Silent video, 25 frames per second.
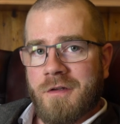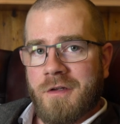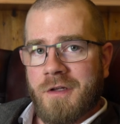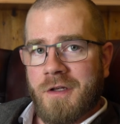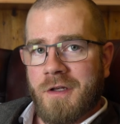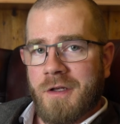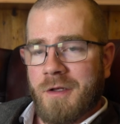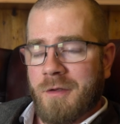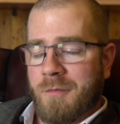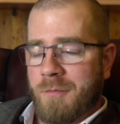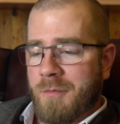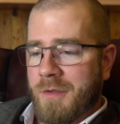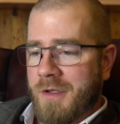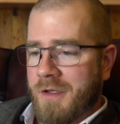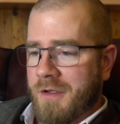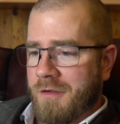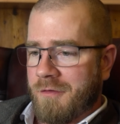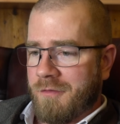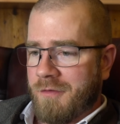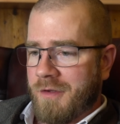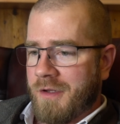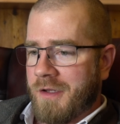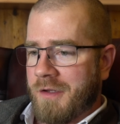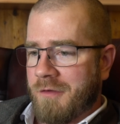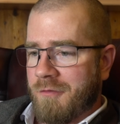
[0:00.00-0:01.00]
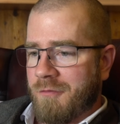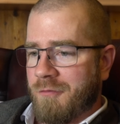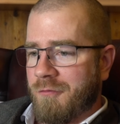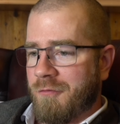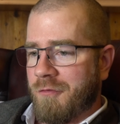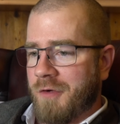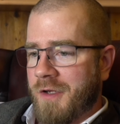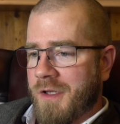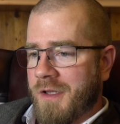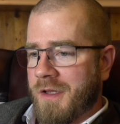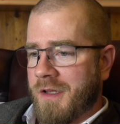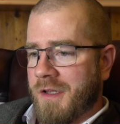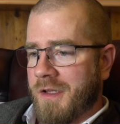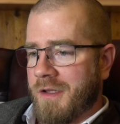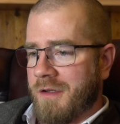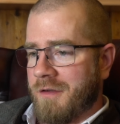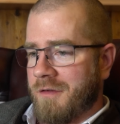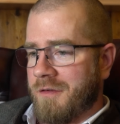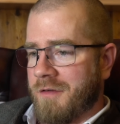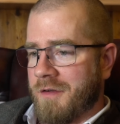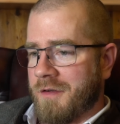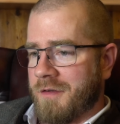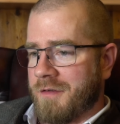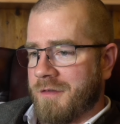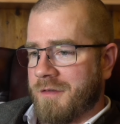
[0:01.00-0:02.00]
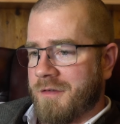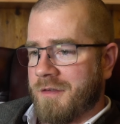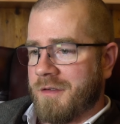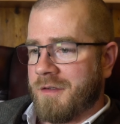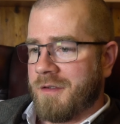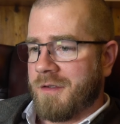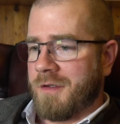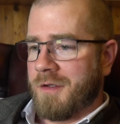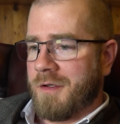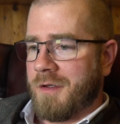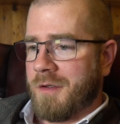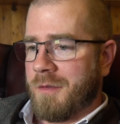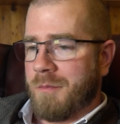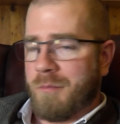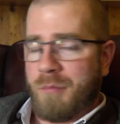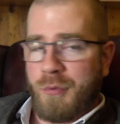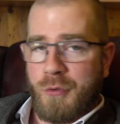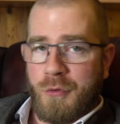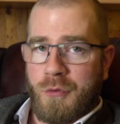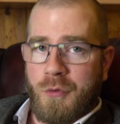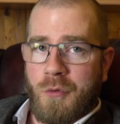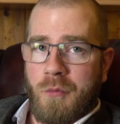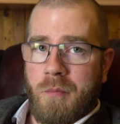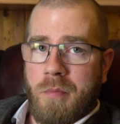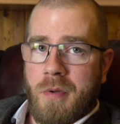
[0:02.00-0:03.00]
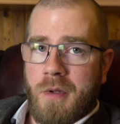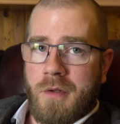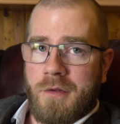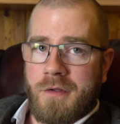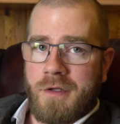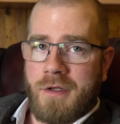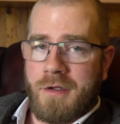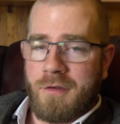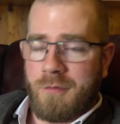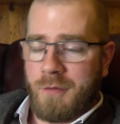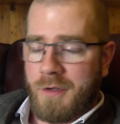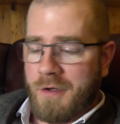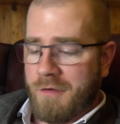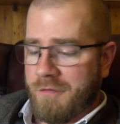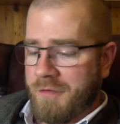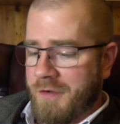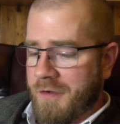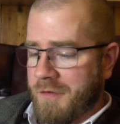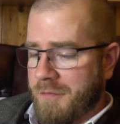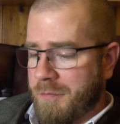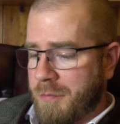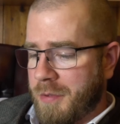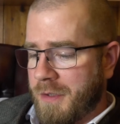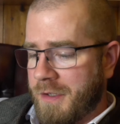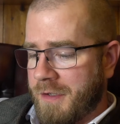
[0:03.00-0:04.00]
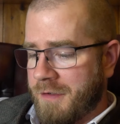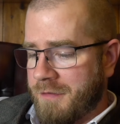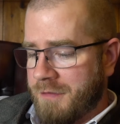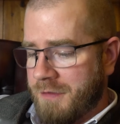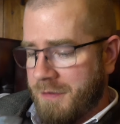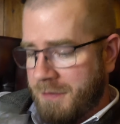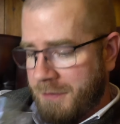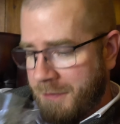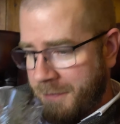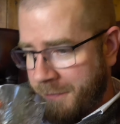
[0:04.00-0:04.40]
It really just put Old Pulteney 12 in its place.